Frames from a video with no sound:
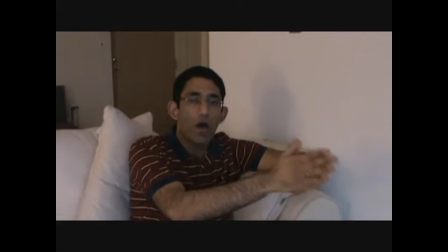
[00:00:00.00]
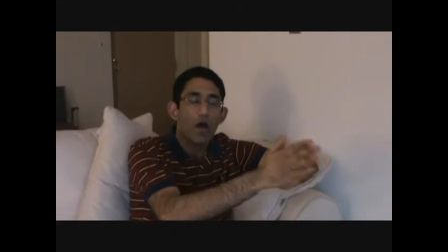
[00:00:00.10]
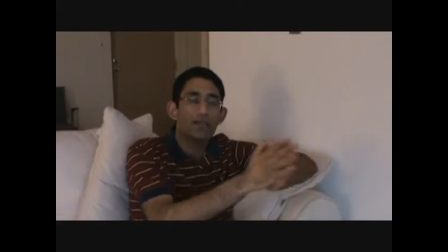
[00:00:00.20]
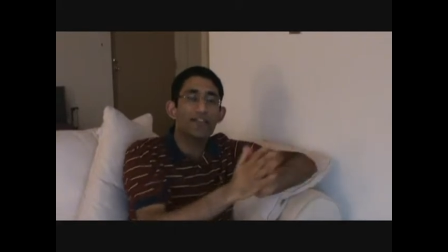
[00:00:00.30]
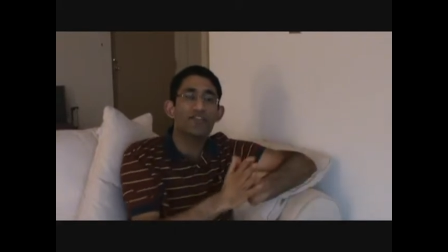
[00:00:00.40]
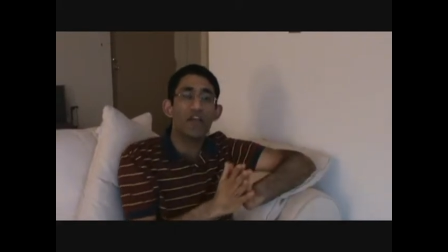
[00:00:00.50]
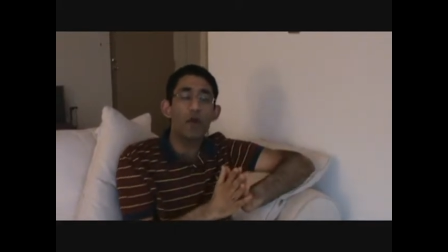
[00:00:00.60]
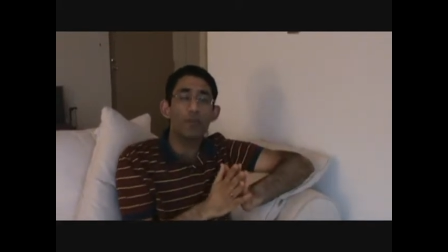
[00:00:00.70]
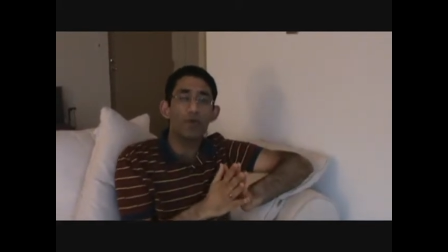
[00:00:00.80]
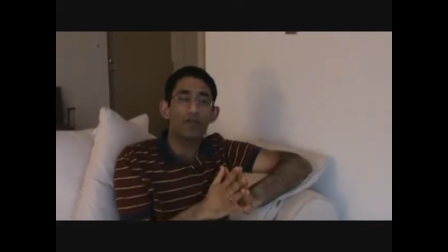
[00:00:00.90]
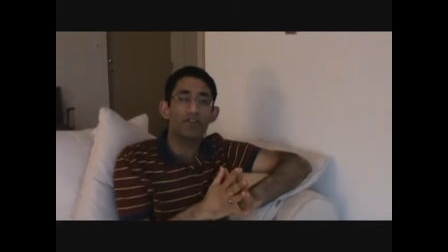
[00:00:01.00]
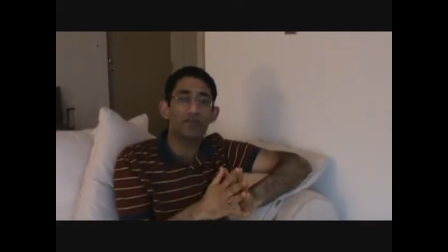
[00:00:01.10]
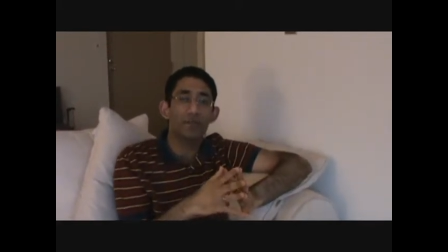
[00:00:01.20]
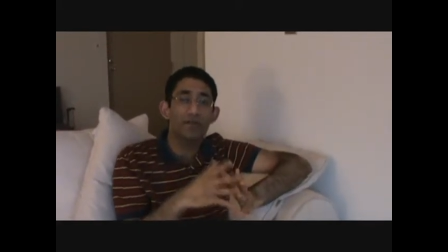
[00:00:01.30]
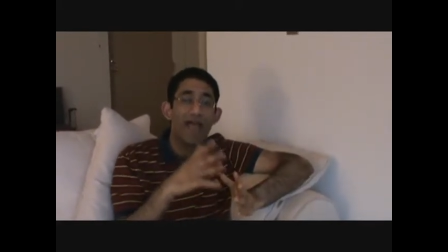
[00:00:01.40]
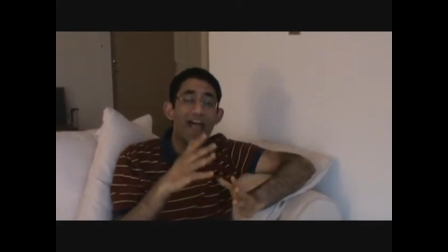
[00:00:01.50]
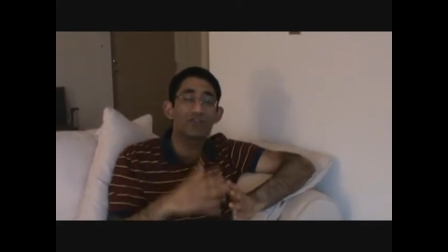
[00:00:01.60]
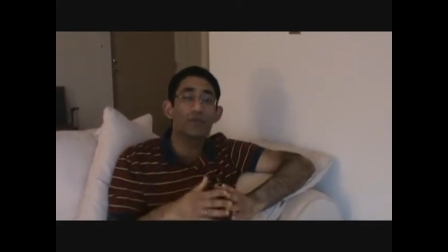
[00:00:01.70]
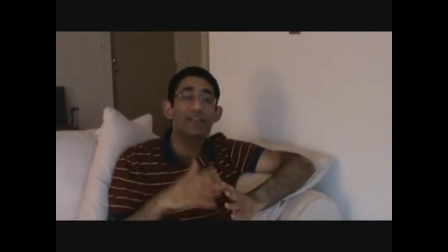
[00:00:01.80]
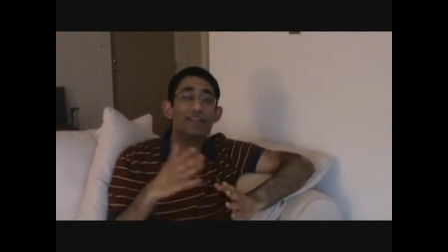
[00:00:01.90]
online checkout process, but
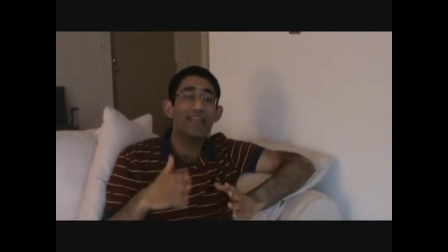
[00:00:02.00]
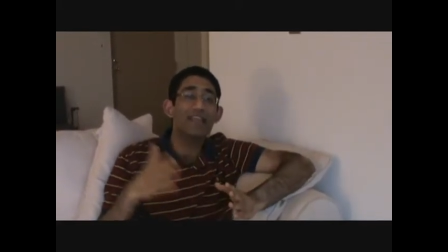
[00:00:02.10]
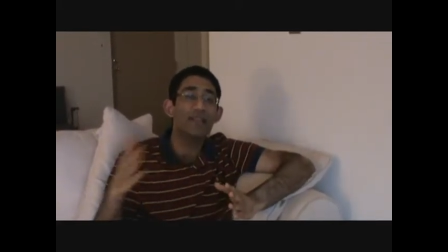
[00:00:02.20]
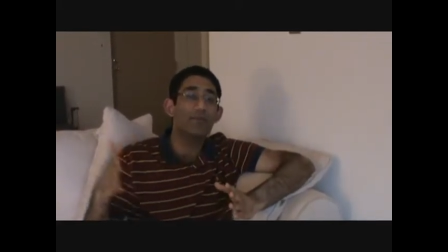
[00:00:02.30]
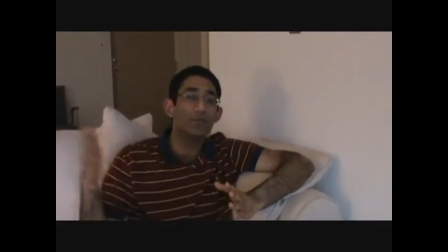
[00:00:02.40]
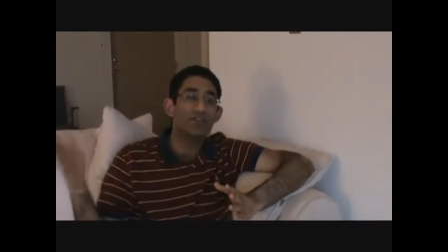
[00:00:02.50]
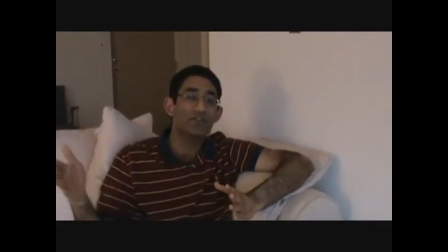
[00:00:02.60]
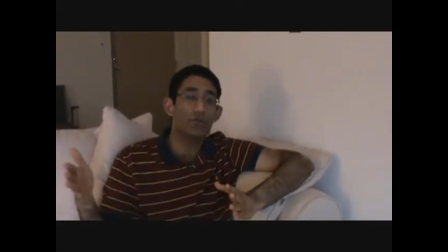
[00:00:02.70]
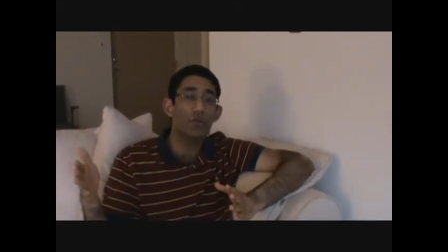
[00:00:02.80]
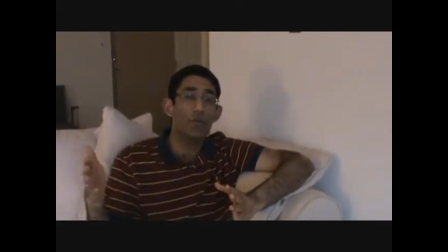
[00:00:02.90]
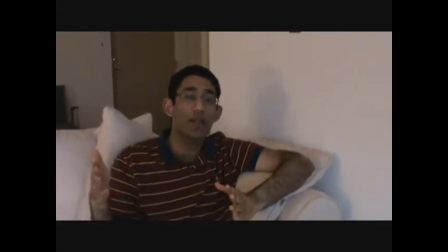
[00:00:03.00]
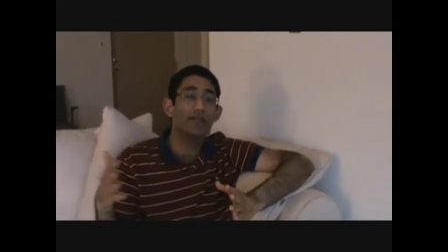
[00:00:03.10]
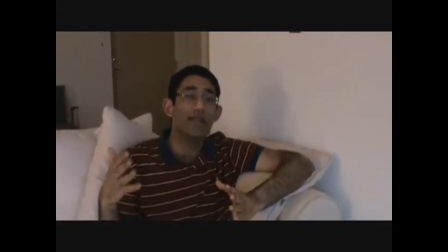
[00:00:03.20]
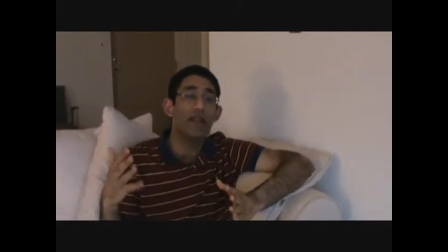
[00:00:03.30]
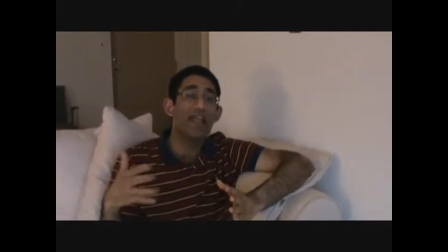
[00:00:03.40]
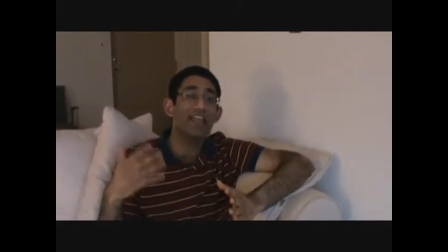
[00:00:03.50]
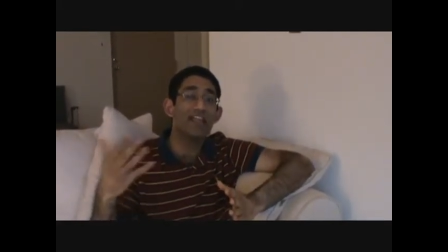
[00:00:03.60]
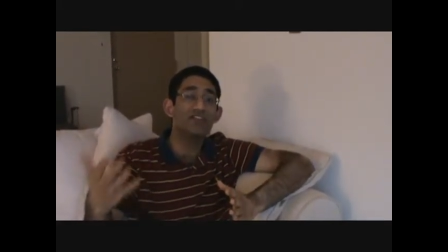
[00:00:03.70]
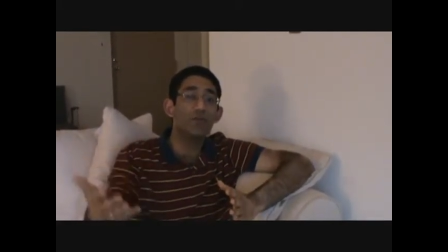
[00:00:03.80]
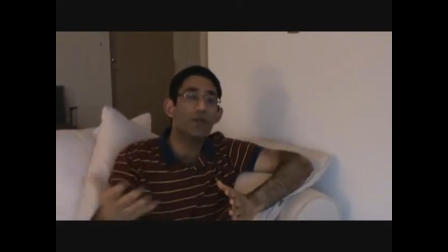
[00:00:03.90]
actually taking them to a store where they are
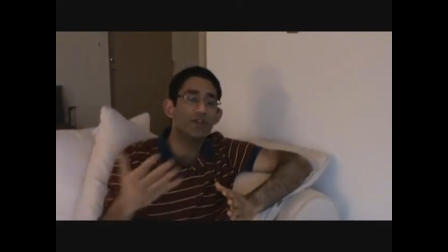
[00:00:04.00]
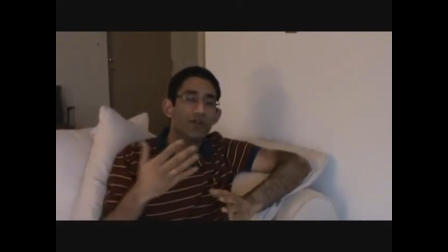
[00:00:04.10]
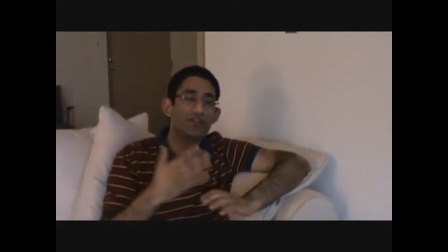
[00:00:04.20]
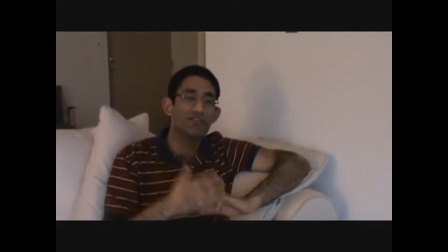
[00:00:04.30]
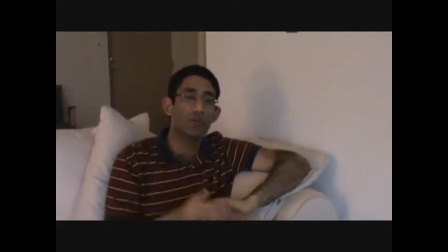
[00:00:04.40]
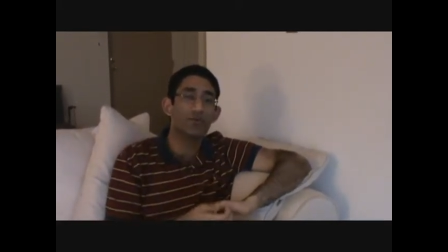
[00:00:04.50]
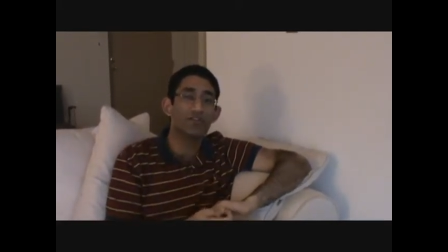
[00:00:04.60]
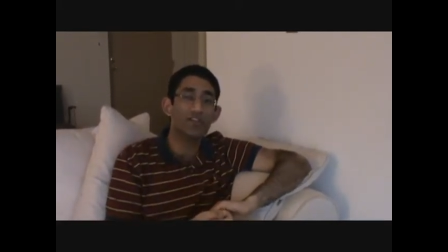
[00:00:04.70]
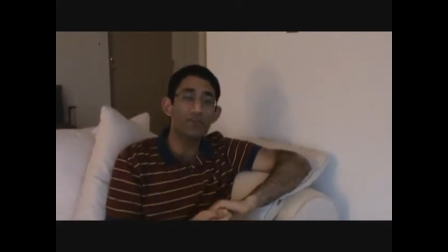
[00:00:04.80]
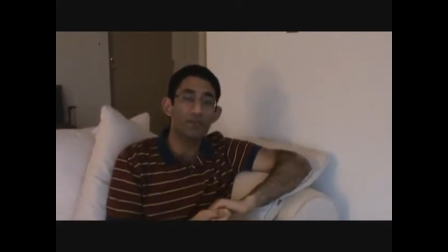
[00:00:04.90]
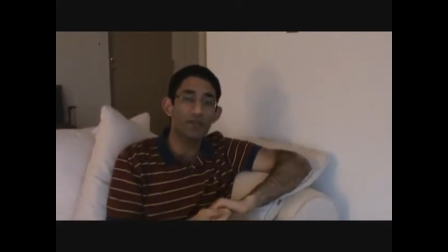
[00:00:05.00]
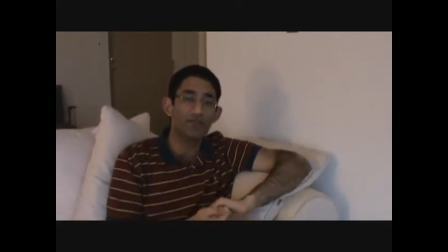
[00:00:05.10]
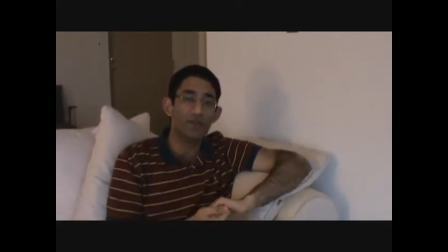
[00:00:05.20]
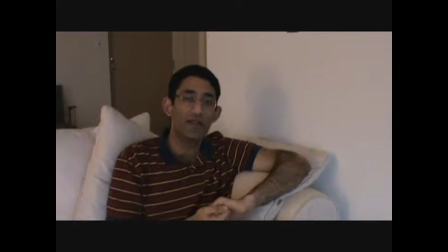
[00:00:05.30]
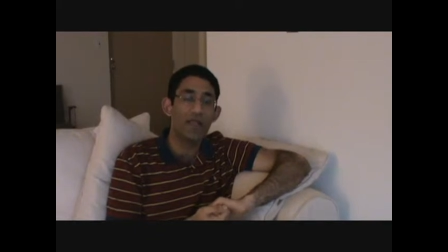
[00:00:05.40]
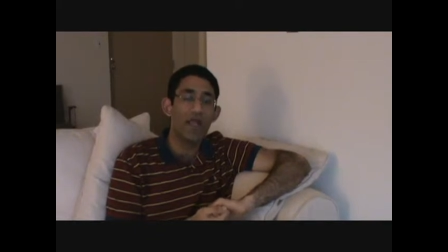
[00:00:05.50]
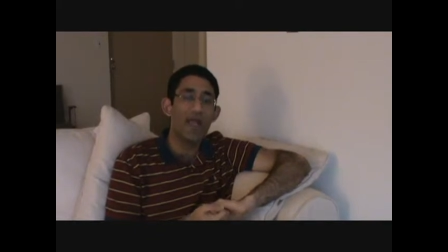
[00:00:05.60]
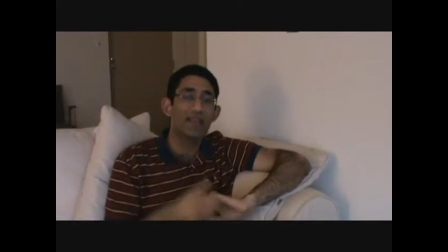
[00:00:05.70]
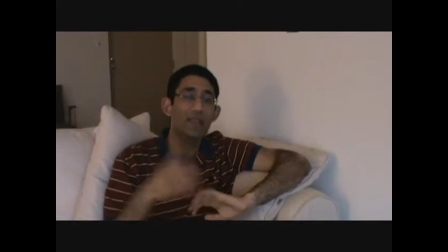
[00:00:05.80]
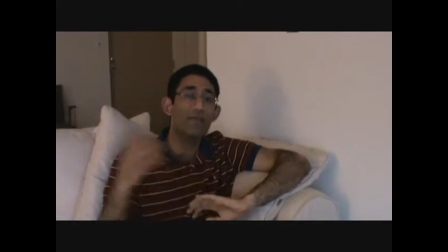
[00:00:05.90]
engaging with your store salesperson
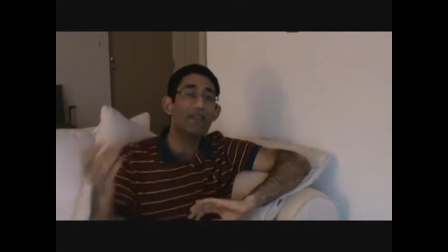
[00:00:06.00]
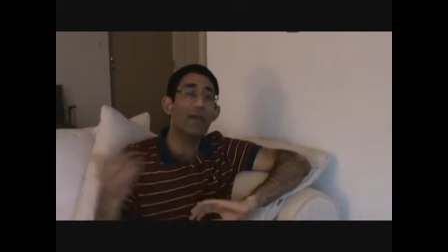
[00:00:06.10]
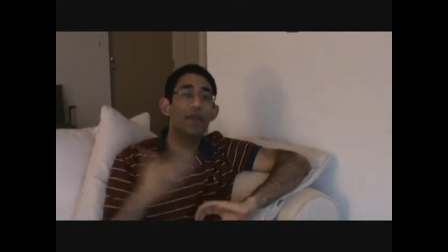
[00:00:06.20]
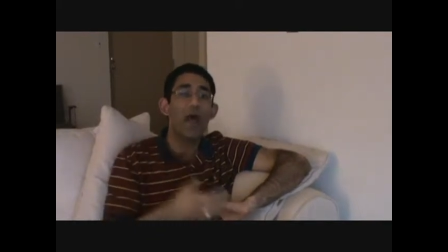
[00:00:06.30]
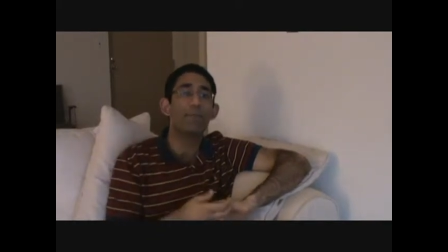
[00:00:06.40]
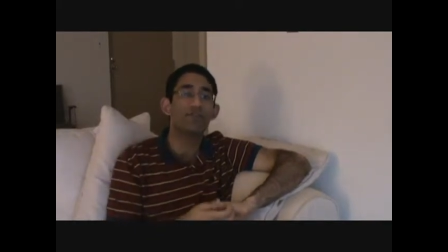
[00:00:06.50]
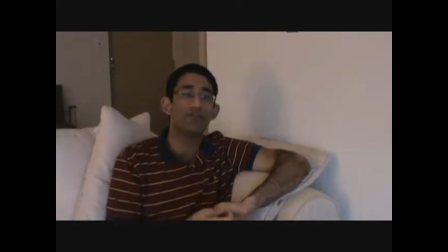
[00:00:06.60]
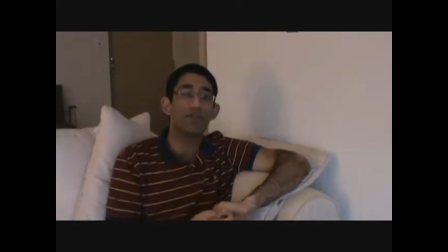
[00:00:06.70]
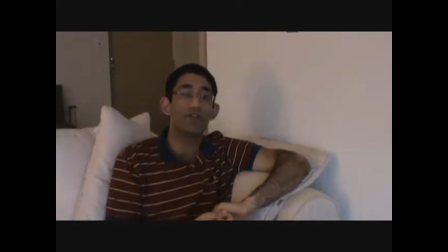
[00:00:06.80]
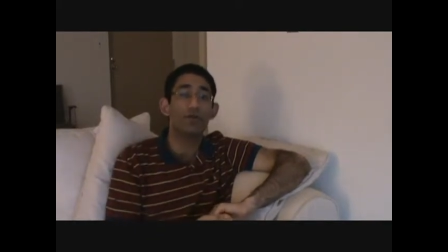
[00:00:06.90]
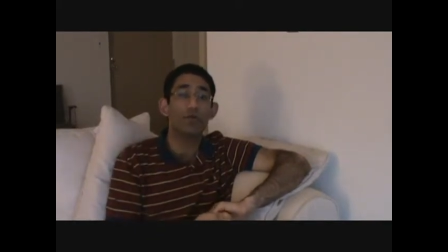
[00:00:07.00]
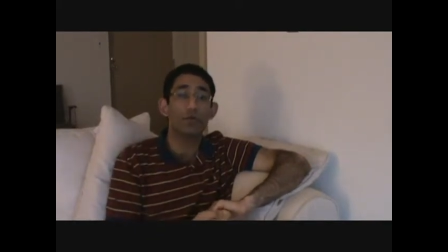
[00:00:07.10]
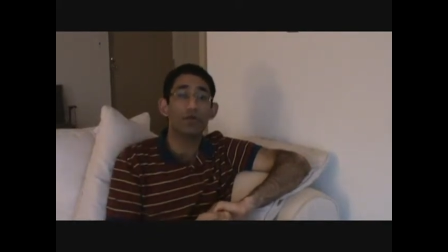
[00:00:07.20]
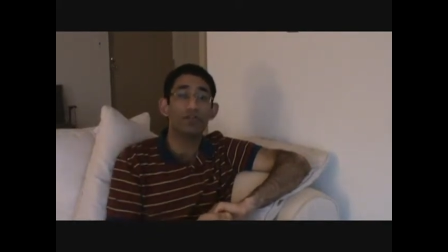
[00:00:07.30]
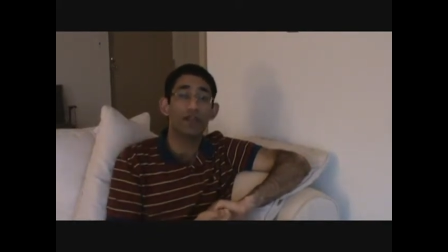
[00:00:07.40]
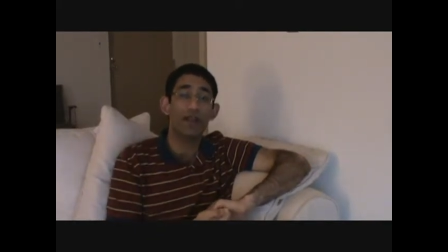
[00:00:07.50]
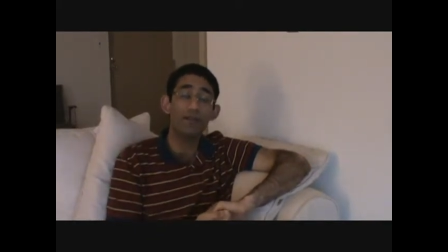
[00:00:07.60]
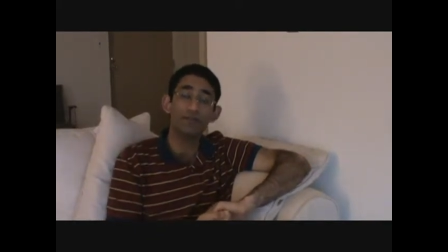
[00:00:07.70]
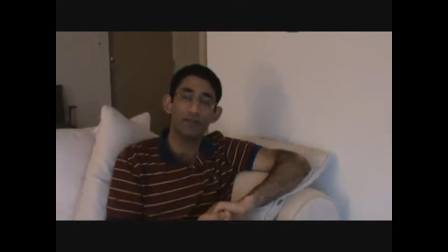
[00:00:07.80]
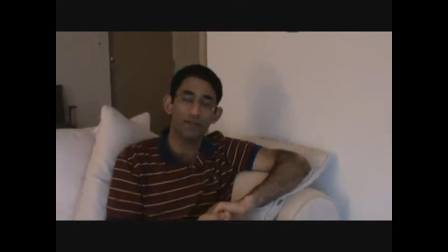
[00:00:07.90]
and giving them an opportunity to cross-sell and
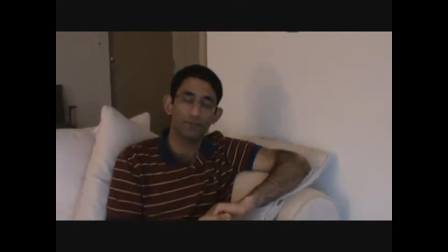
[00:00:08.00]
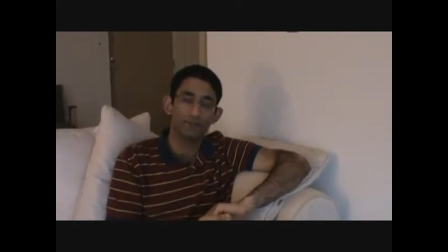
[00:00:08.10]
upsell.